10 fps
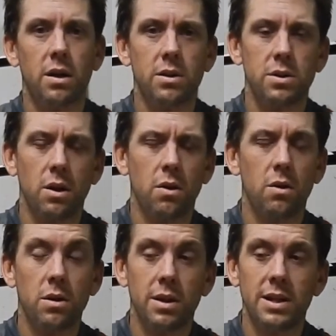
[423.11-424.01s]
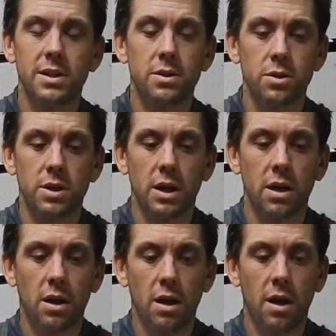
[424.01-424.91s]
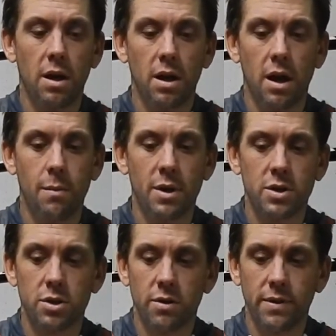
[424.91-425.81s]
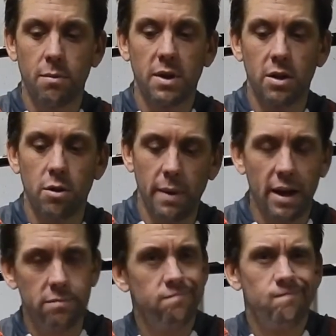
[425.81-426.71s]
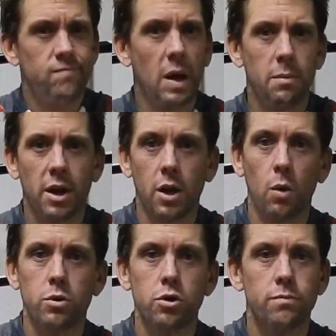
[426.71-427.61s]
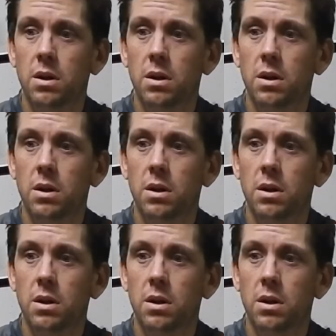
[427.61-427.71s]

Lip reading: So that's interesting. I'm not sure if that would be good or bad. I'm not a coach.